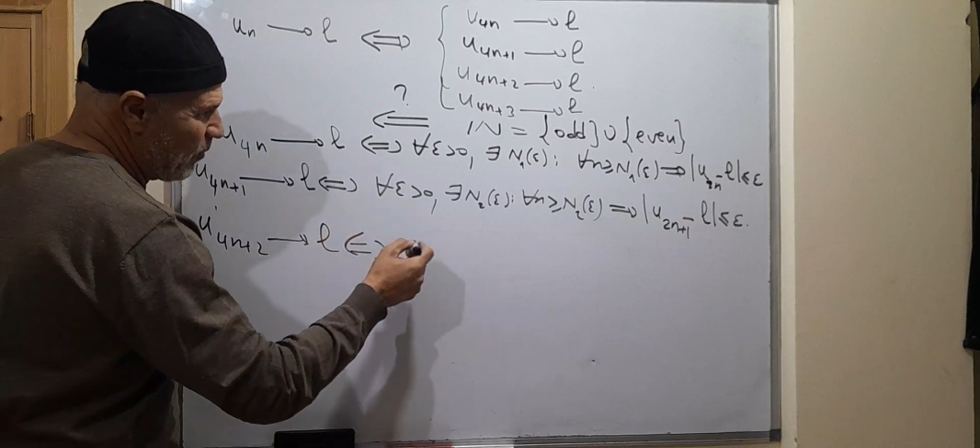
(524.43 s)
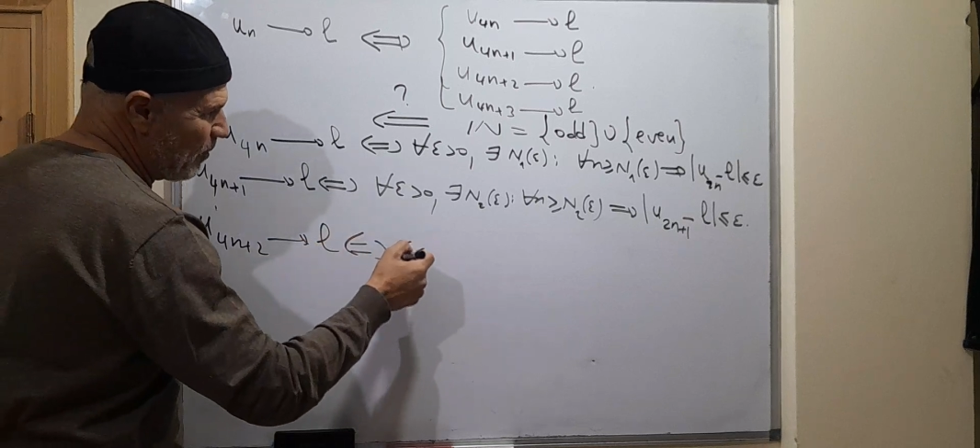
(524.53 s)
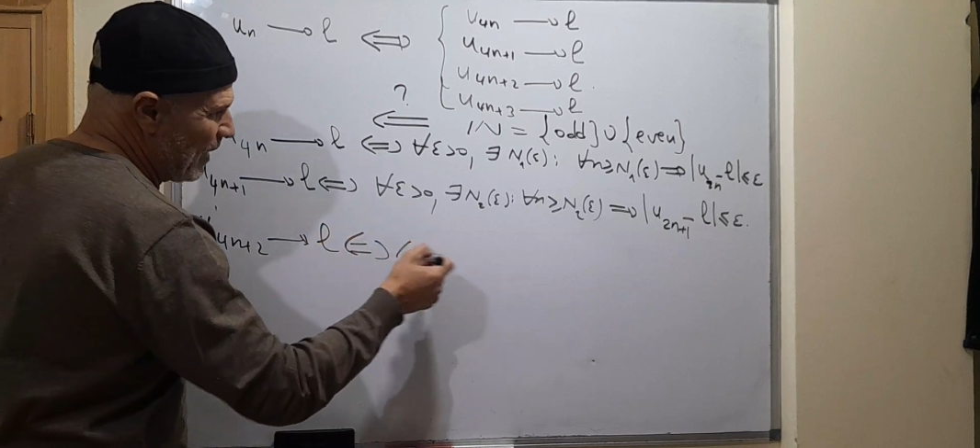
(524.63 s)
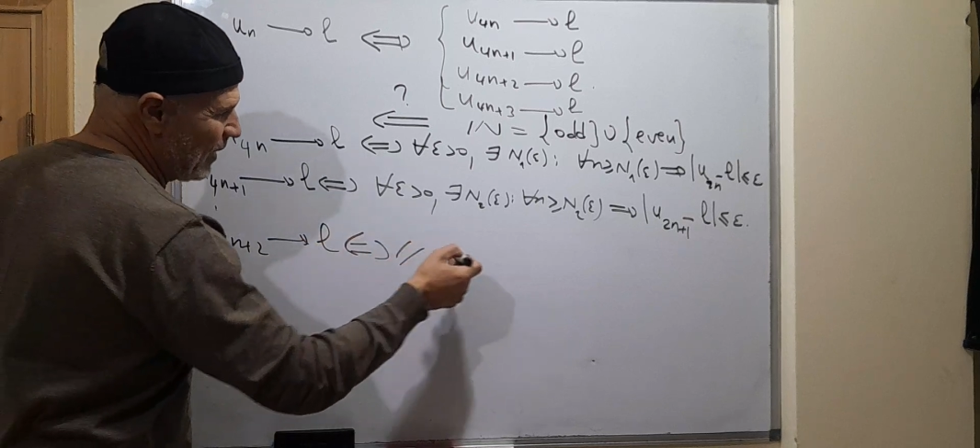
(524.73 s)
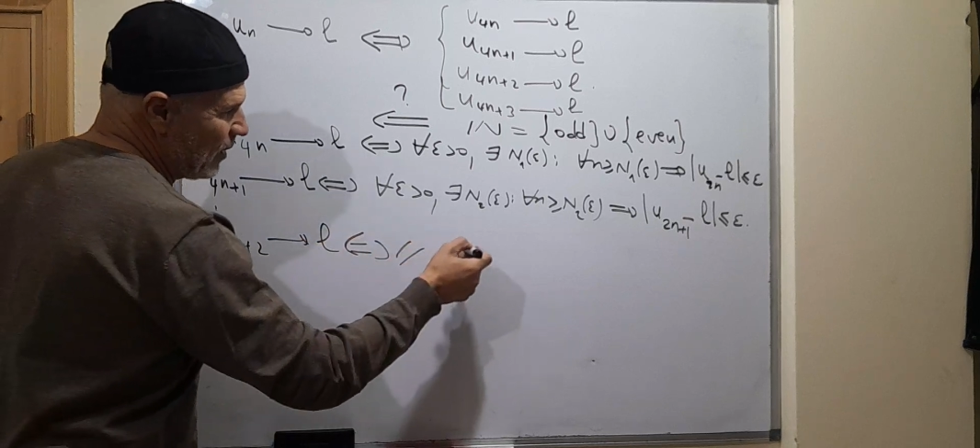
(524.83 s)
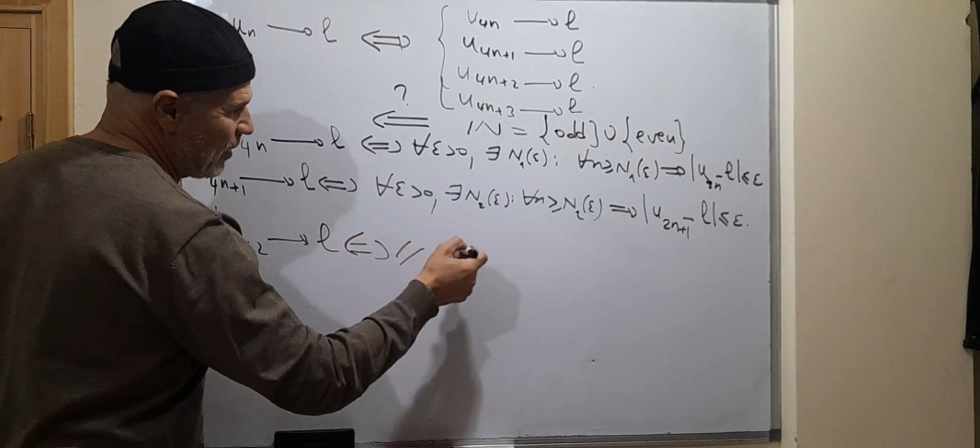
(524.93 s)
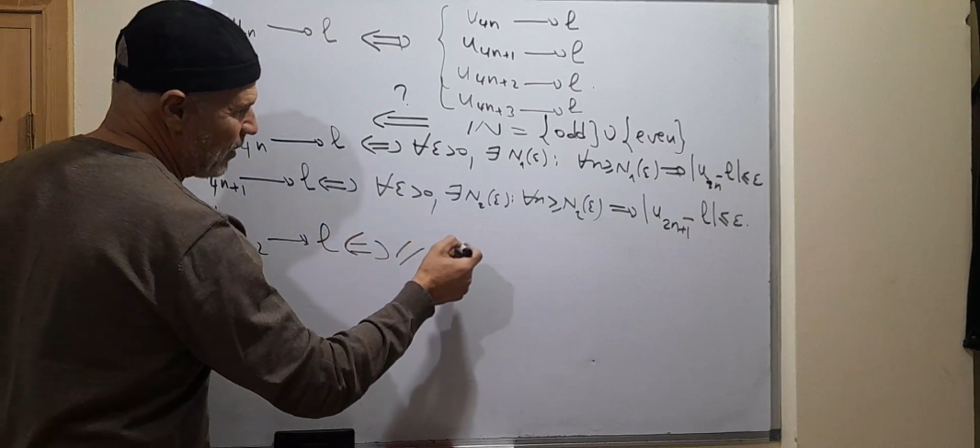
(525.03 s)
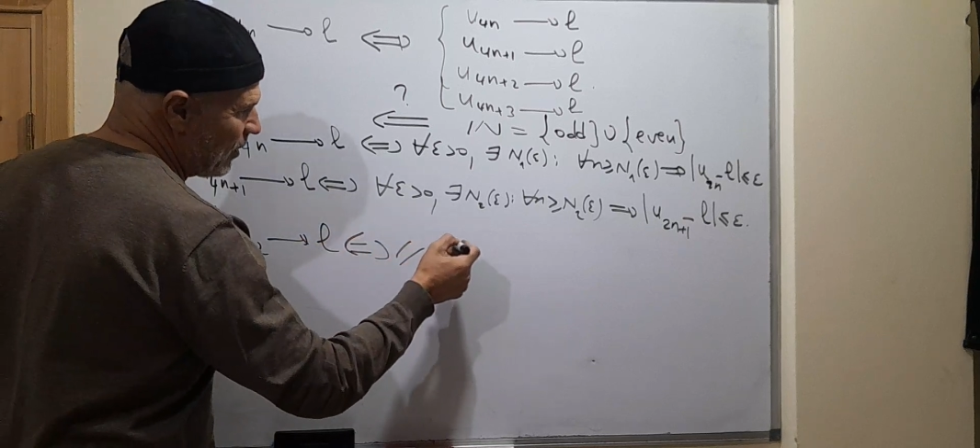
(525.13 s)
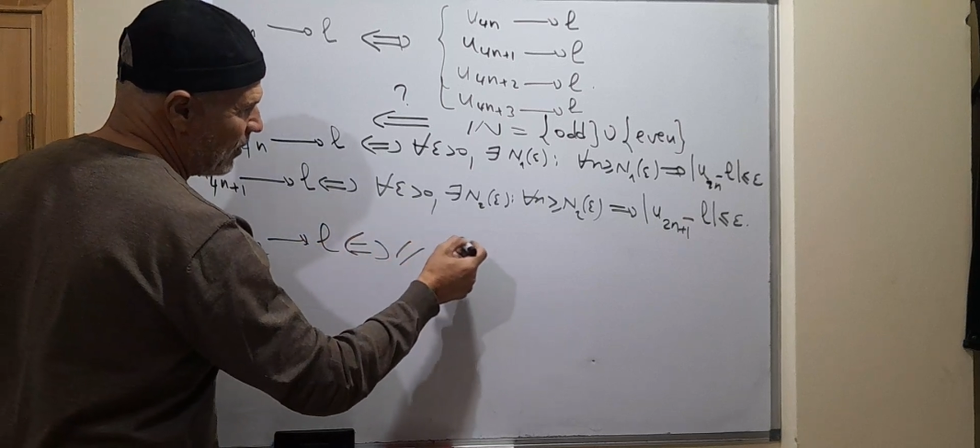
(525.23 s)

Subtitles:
main